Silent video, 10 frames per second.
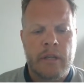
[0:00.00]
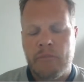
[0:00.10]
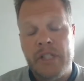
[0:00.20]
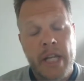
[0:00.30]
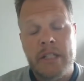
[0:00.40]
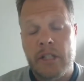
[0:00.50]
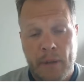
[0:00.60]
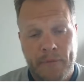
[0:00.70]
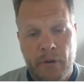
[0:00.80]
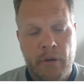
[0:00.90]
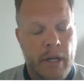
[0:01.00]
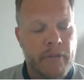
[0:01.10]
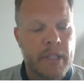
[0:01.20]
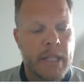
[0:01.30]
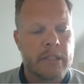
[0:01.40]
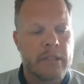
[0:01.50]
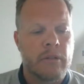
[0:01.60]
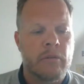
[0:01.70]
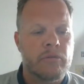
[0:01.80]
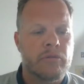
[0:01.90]
will change the shop floor, and I think that's
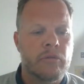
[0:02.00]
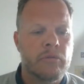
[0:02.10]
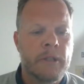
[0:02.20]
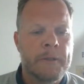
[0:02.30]
also